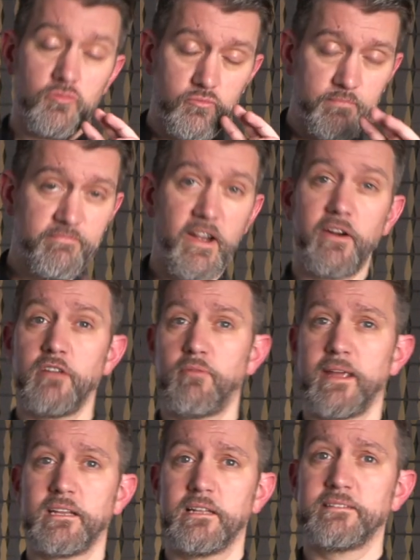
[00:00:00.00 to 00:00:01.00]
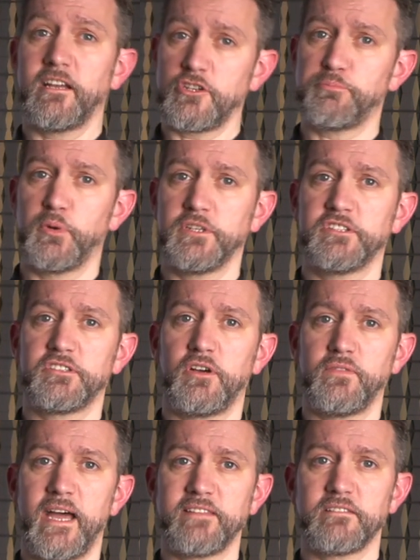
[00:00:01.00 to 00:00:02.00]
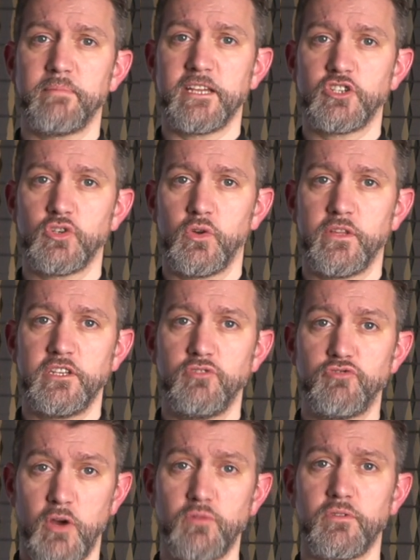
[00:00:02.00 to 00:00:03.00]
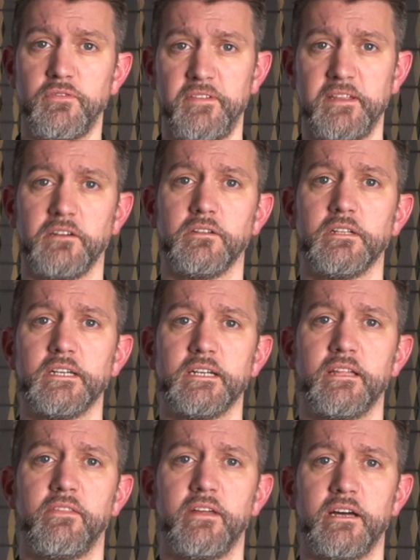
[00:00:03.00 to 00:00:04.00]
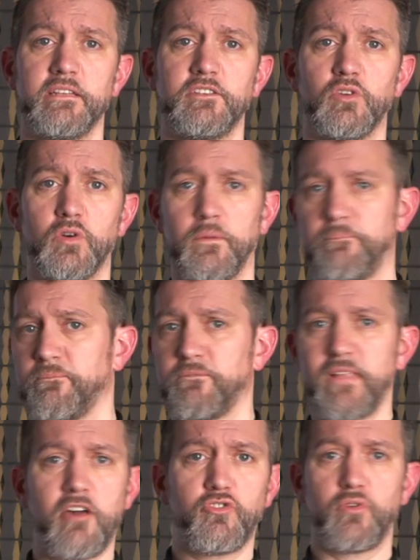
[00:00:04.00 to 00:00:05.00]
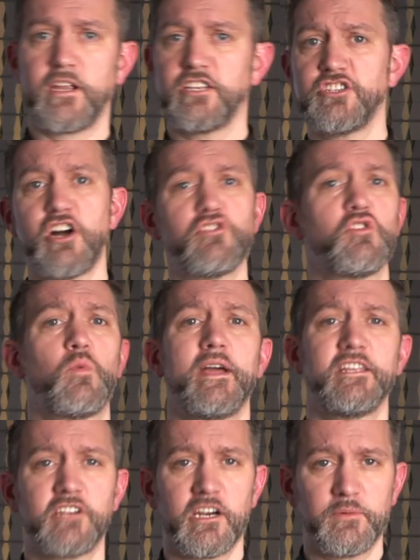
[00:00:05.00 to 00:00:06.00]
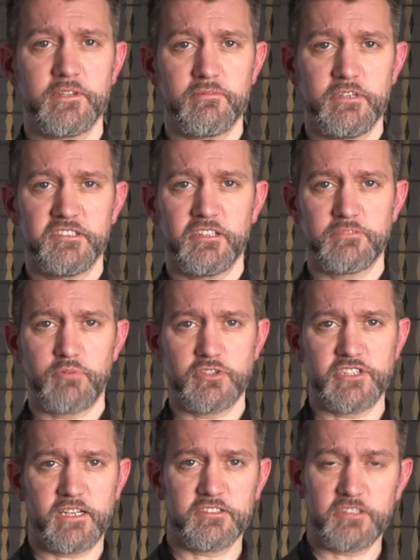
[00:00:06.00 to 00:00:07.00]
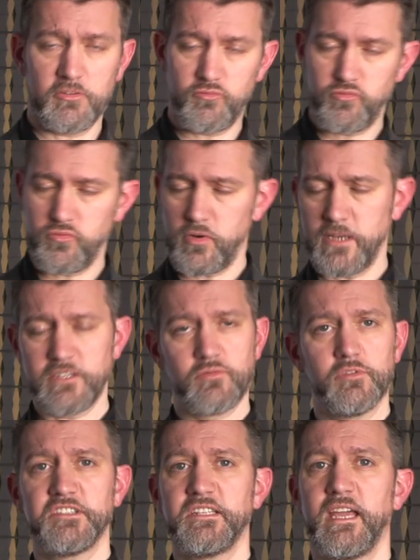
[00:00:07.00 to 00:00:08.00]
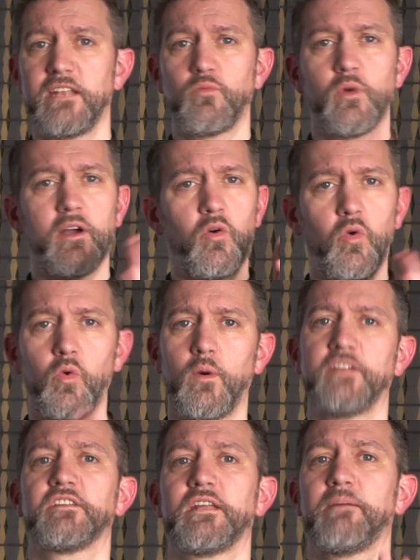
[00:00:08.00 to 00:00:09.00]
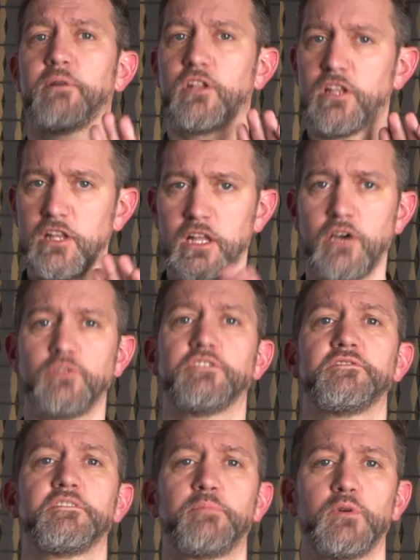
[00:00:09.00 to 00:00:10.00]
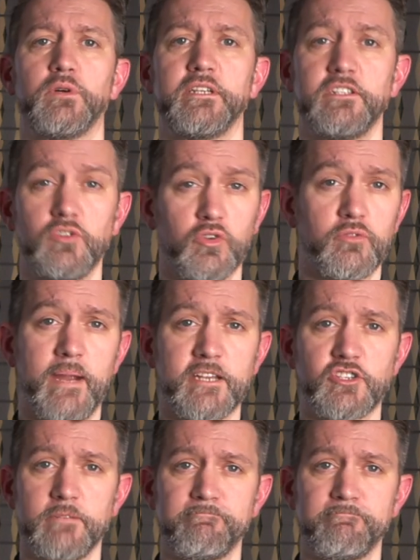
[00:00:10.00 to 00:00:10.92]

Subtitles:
very regular touch points on that to make sure that you don't feel that you're floundering and you don't know where you're going with the research project. So right towards the end, we're always going to put loads of support in your direction.